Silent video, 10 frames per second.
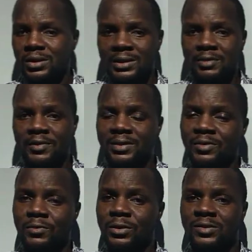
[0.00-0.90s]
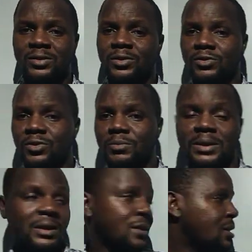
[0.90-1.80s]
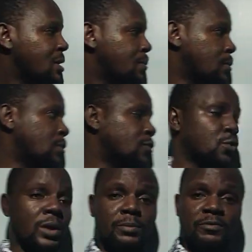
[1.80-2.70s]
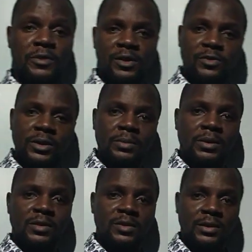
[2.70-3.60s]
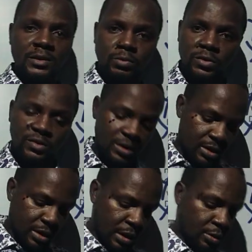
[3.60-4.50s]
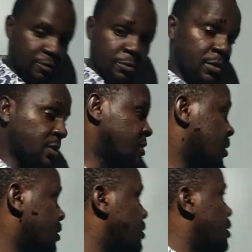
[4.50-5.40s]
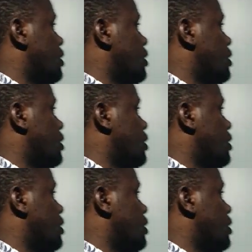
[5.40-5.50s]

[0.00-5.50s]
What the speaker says: Ineffective collision does not bring product. So I'm very sorry about this and what error from us, right?